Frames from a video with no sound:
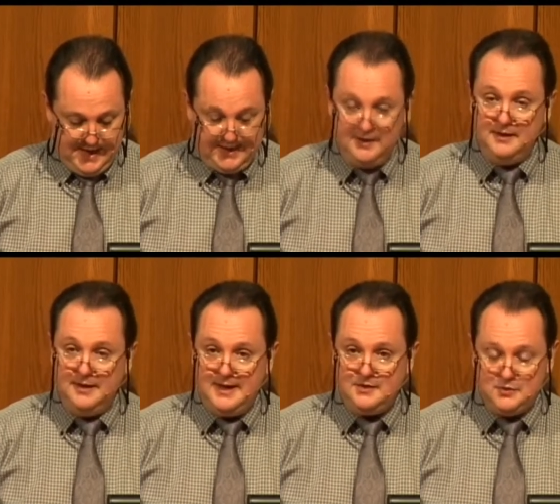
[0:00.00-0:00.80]
And in the
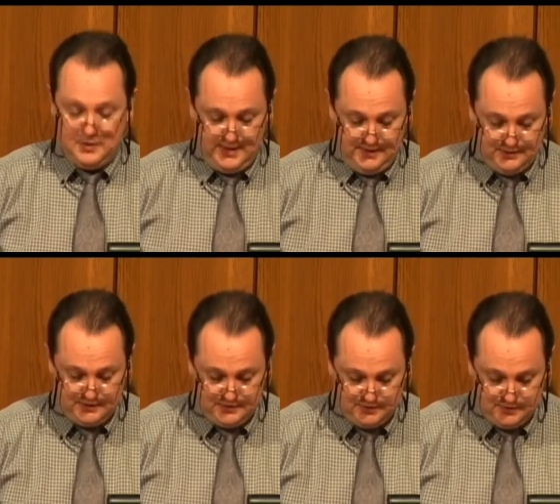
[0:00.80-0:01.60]
late 20th
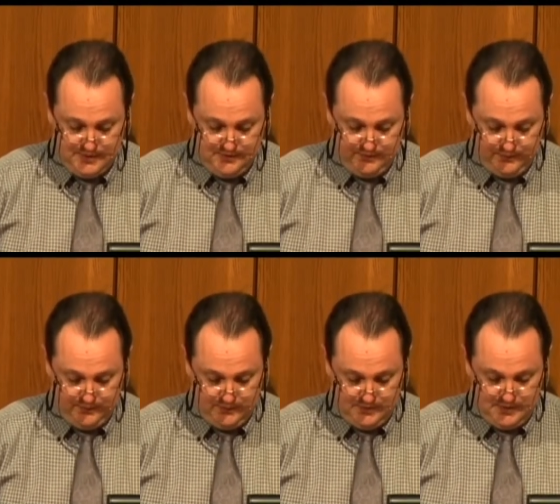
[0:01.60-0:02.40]
century,
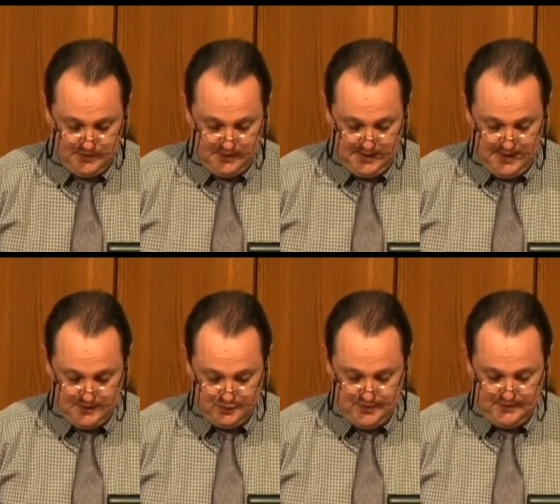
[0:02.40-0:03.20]

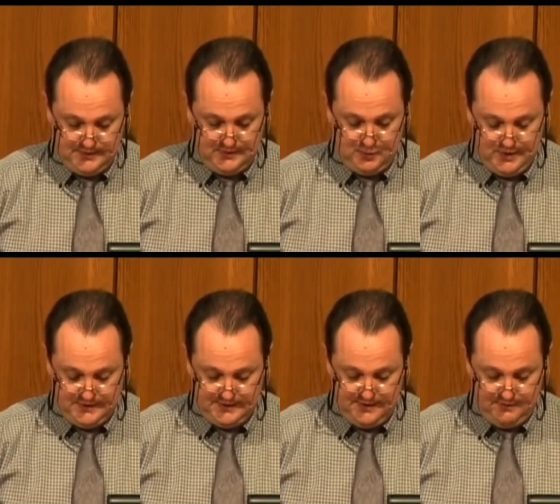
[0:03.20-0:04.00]
as we, we
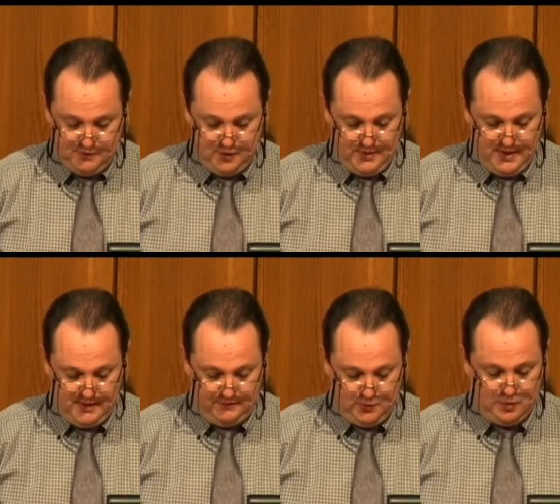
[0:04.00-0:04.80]
see the forming
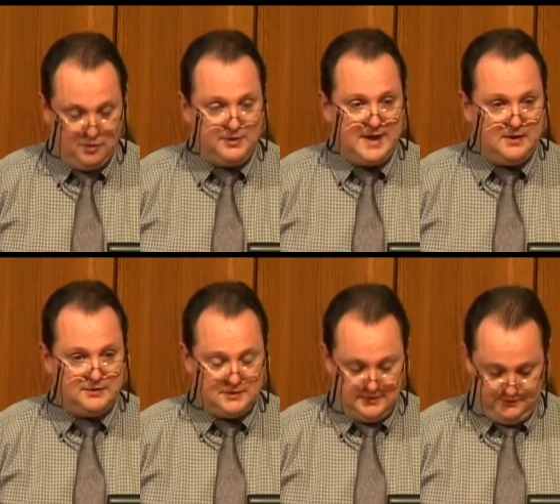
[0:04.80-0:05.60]
of the World
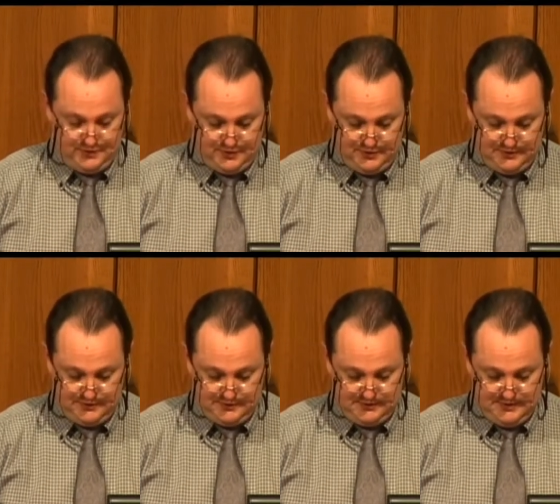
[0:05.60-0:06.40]
Council of
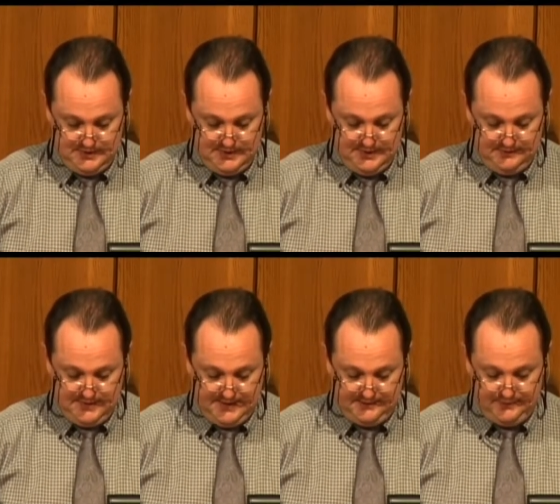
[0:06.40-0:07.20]
Churches
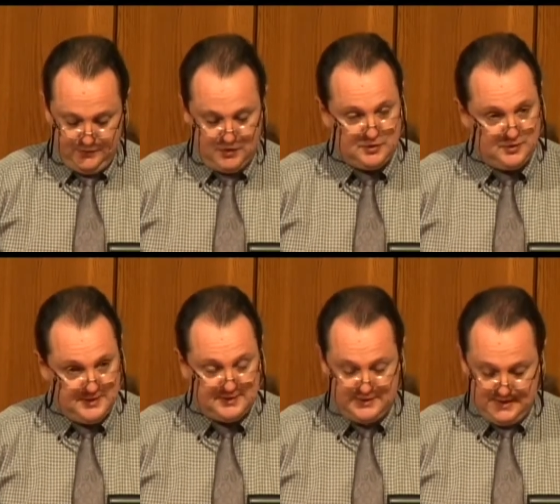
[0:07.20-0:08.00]
that to
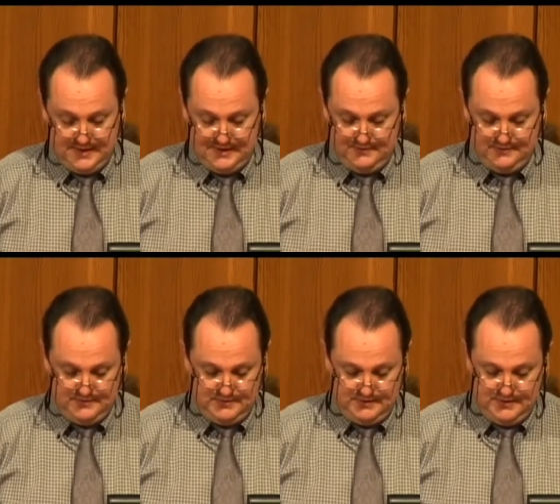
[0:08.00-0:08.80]
this day
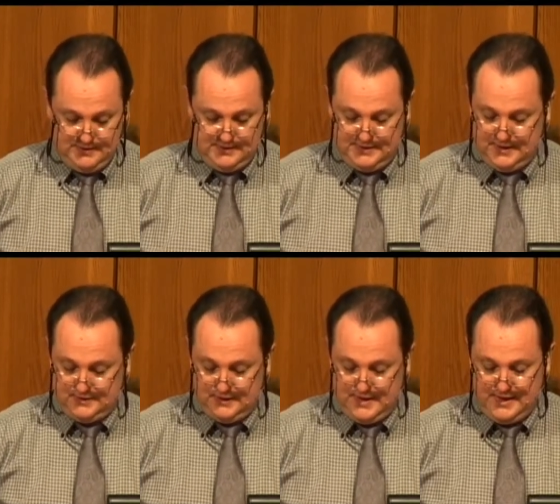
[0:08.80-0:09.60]

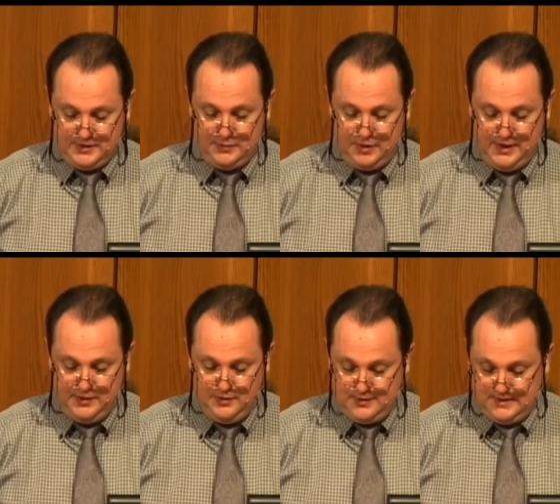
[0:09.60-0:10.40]
does a lot to bring
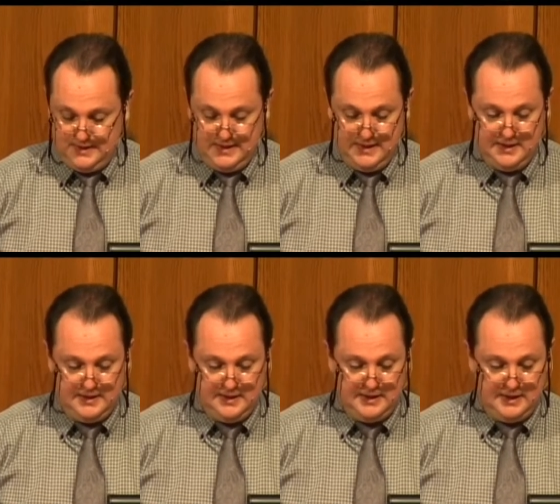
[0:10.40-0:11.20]
unity
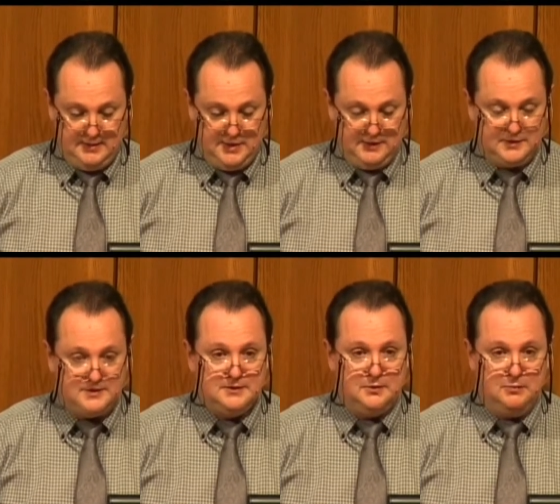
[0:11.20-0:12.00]
among the
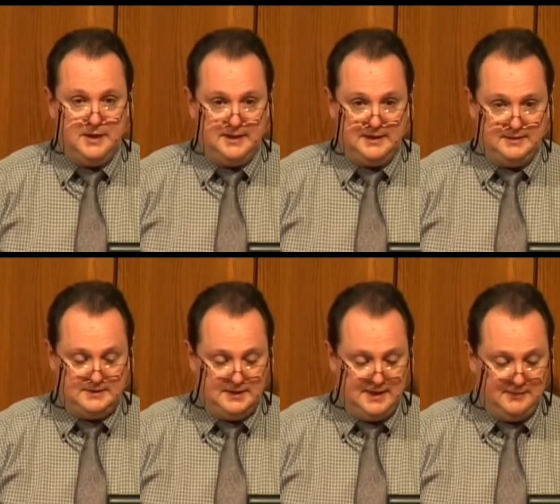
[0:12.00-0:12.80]
still many
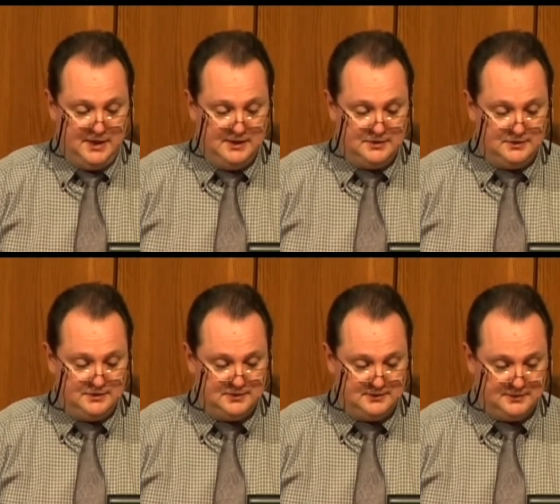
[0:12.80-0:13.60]

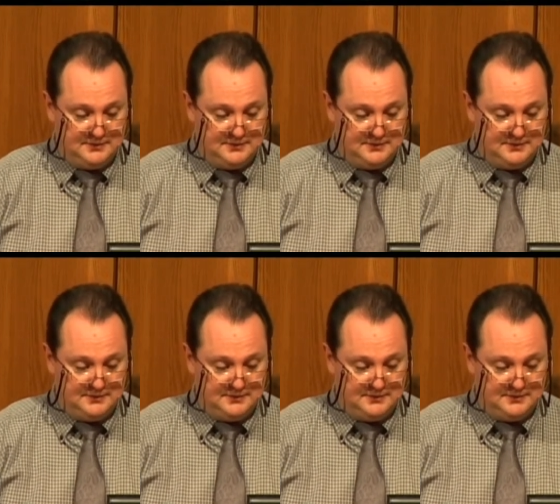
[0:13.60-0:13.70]
denominations